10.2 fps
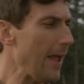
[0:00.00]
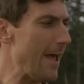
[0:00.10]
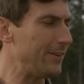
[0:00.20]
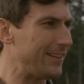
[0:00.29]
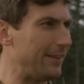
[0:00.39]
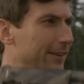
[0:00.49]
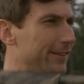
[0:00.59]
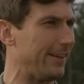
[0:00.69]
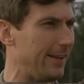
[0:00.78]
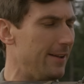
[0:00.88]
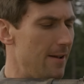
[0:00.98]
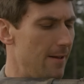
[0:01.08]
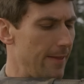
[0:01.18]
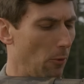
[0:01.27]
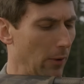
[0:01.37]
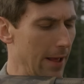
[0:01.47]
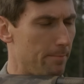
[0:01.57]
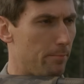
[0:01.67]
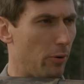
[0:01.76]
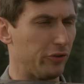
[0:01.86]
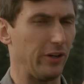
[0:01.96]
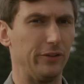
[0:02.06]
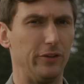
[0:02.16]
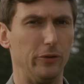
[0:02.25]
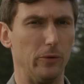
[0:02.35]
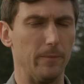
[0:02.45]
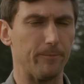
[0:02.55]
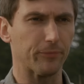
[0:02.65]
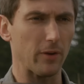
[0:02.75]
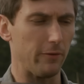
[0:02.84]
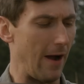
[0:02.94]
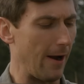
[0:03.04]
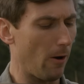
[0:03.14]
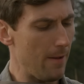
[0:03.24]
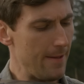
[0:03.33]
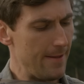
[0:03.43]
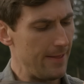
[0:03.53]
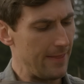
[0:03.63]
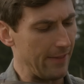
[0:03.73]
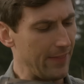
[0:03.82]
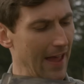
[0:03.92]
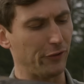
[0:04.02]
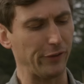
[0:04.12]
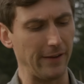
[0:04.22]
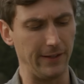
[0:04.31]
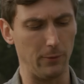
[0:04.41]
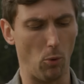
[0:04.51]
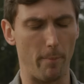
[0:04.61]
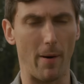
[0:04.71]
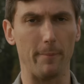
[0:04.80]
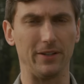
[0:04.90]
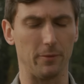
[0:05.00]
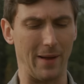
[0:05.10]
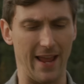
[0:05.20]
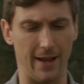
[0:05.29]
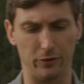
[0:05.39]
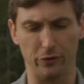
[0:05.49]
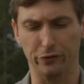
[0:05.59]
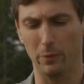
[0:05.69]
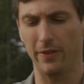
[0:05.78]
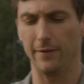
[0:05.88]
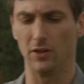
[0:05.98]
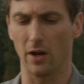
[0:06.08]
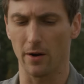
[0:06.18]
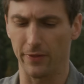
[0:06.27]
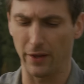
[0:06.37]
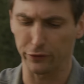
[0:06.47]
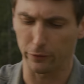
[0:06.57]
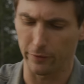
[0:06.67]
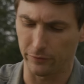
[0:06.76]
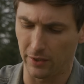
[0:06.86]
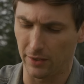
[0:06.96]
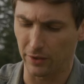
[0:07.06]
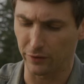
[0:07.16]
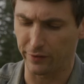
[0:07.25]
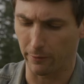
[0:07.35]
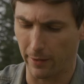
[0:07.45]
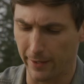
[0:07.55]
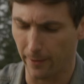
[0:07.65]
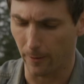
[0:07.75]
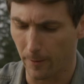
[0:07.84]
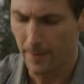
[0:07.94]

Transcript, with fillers: have a tendency that when I push it into fire, that that safety will bump into my hand. So what they've done on the SR15, you can see it right here,